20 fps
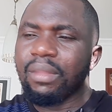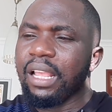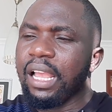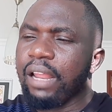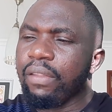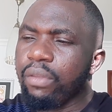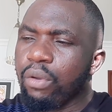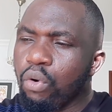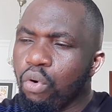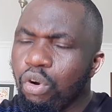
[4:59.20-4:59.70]
And
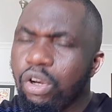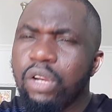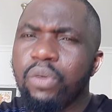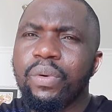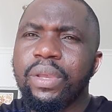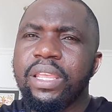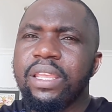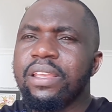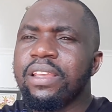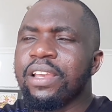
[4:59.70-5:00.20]
the only
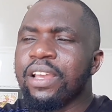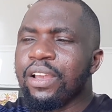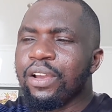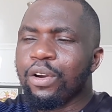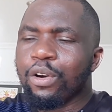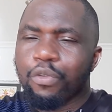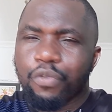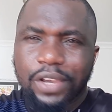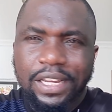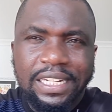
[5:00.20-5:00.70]
way
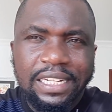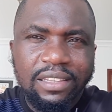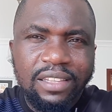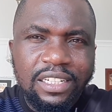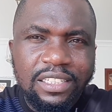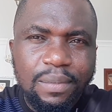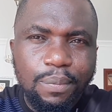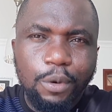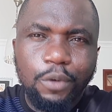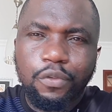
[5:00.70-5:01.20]
of getting that
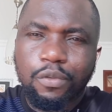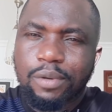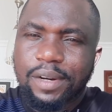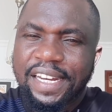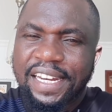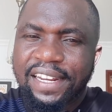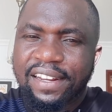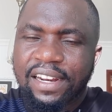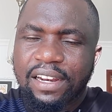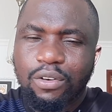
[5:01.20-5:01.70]
support from
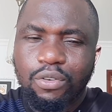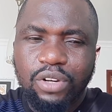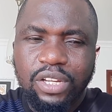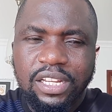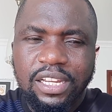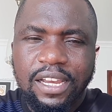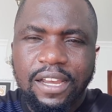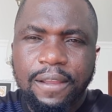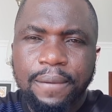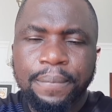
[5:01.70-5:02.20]
Raila
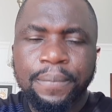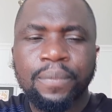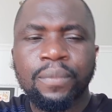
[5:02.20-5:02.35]
Odinga